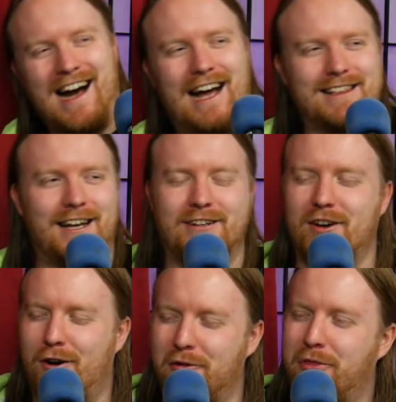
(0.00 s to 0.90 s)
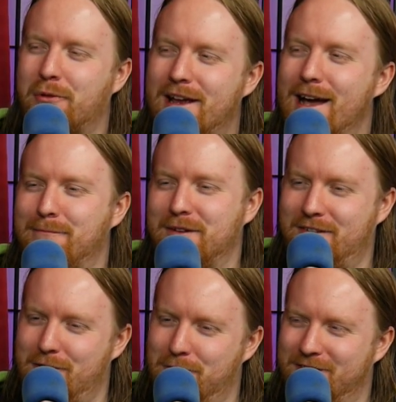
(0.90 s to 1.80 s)
I liked all three
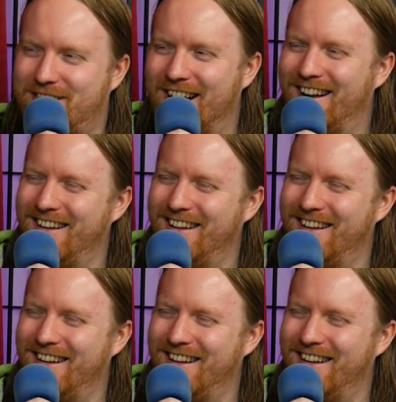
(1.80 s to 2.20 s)
episodes.